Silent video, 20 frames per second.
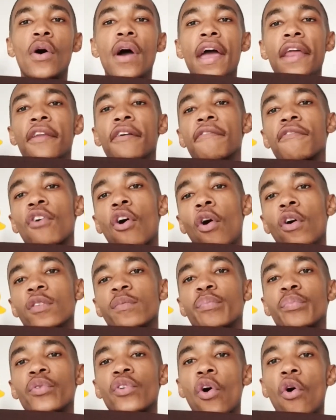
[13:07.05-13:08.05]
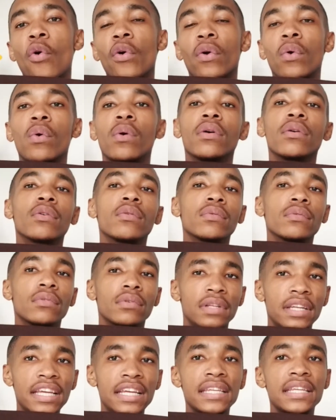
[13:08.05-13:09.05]
And of course, Pro
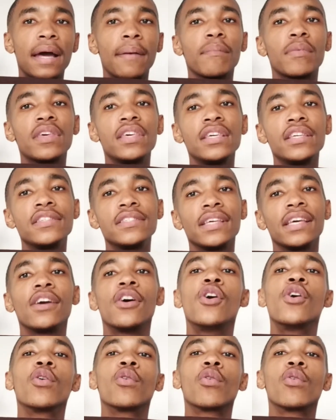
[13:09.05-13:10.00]
Linda Mkhize.